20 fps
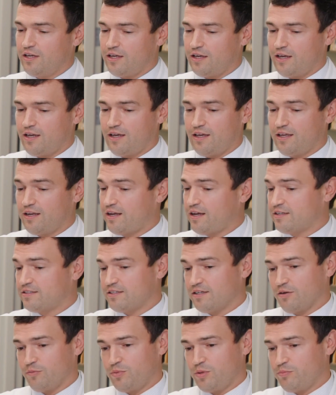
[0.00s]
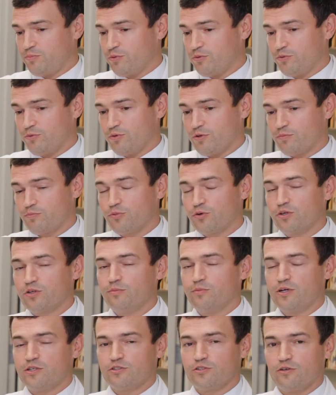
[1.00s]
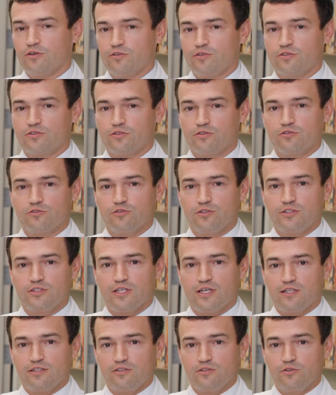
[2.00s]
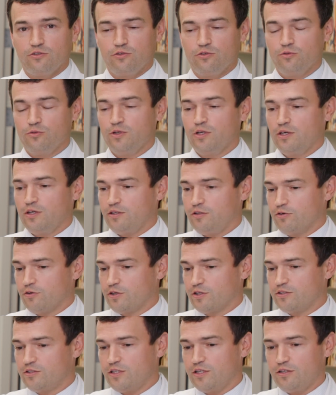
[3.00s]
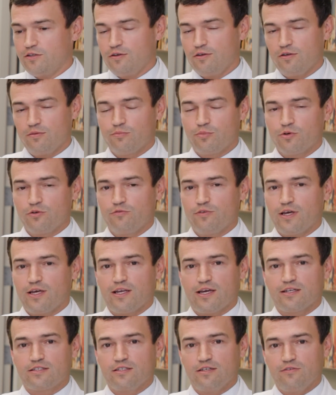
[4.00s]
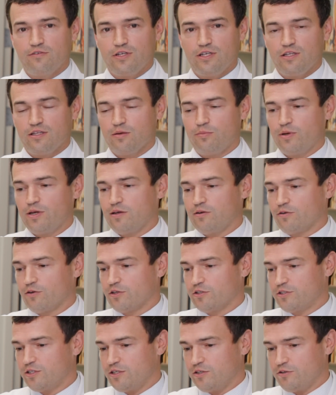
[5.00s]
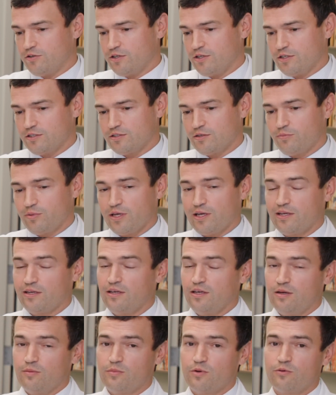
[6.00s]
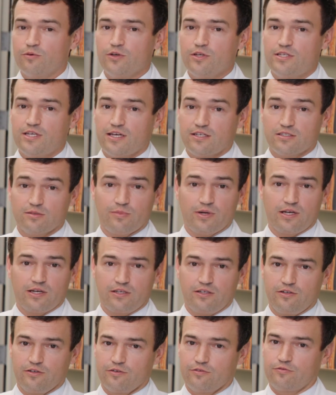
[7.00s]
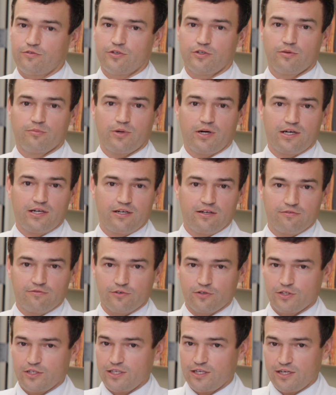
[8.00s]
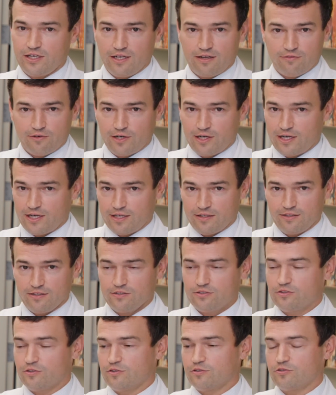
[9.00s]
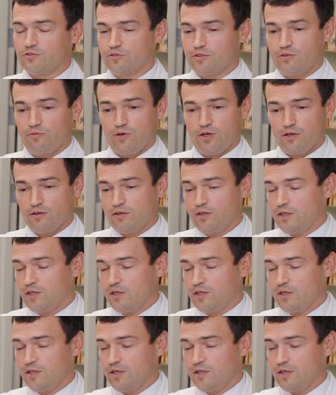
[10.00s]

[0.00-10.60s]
And I tell people with pretty much all the surgeries I do, you'll continue to improve that activity and the pain will continue to dissipate. But it really takes about a year for your body to forget it ever had the surgery. While